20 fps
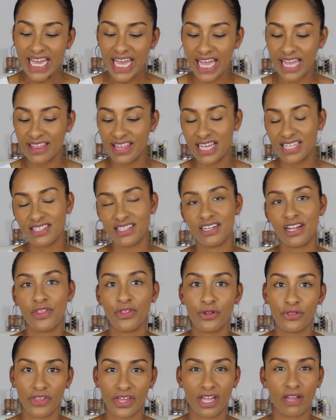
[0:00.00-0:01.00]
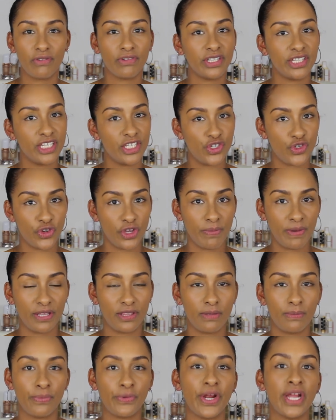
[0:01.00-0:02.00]
And that's another thing I really enjoy about
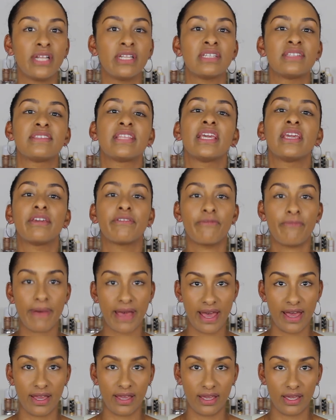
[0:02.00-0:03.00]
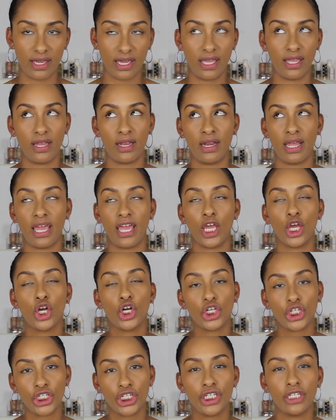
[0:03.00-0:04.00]
the brand is they give back in a
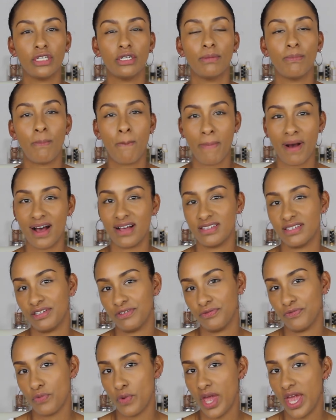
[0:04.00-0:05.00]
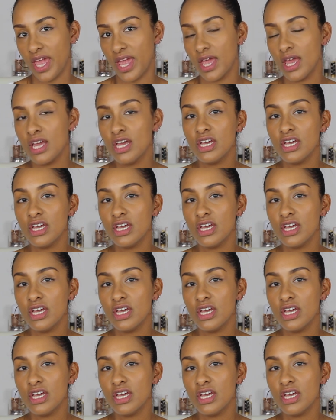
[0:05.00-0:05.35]
good, positive way.